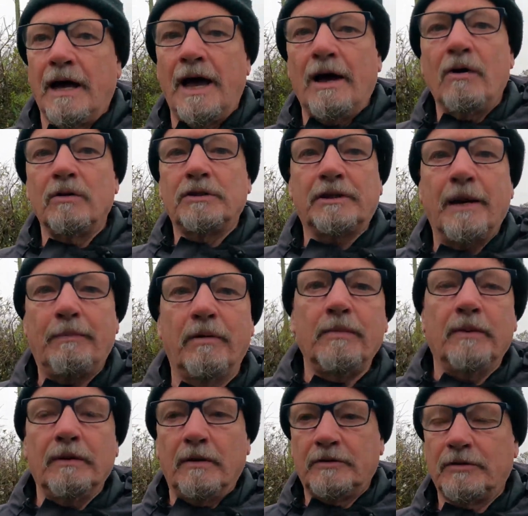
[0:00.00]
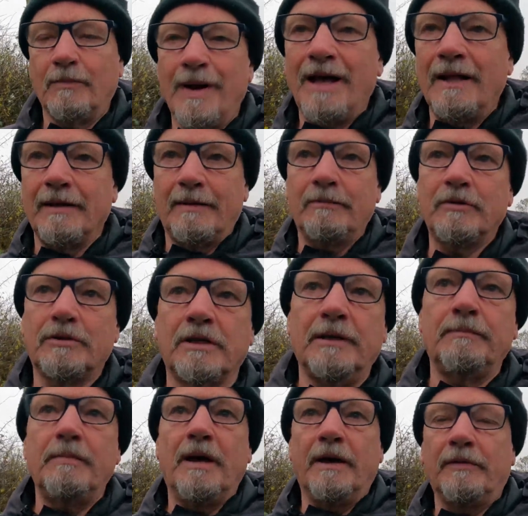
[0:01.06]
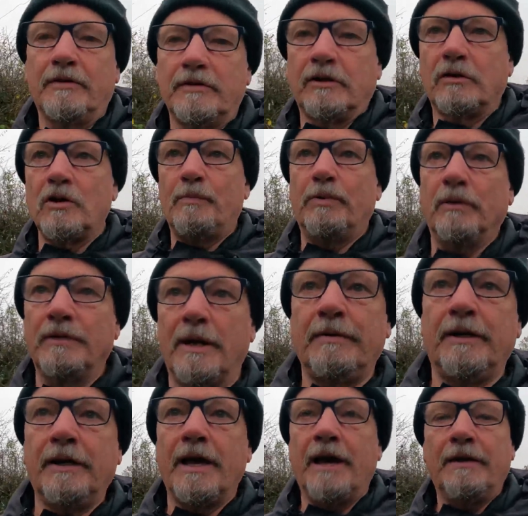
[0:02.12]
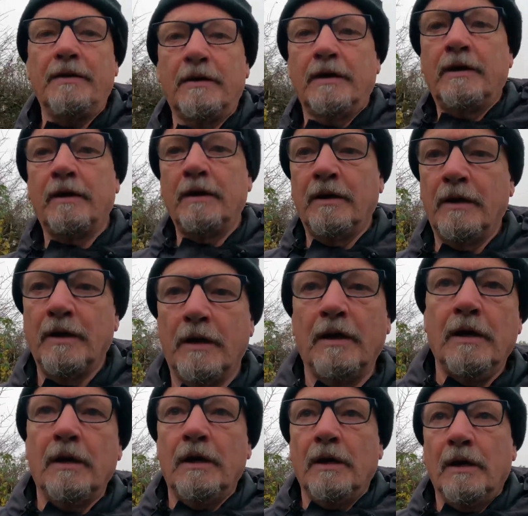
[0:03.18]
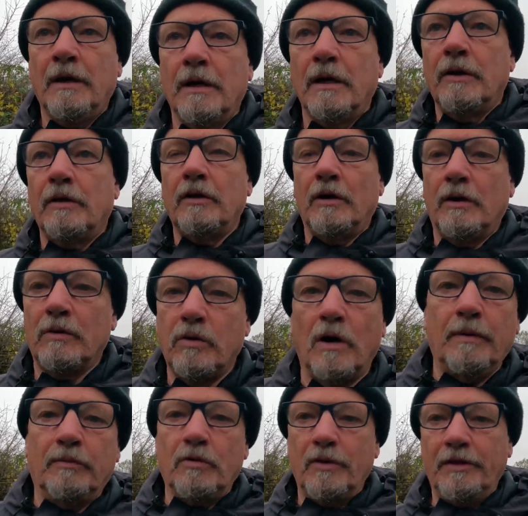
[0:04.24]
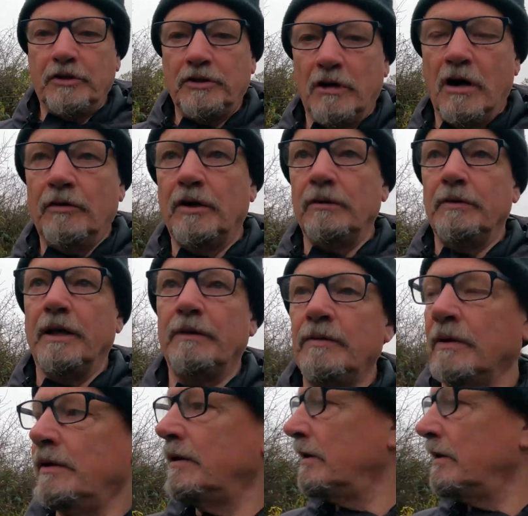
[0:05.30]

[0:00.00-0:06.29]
I always skip them. Well, I must admit, there's a couple now and again that, oh, I'm going the short route now.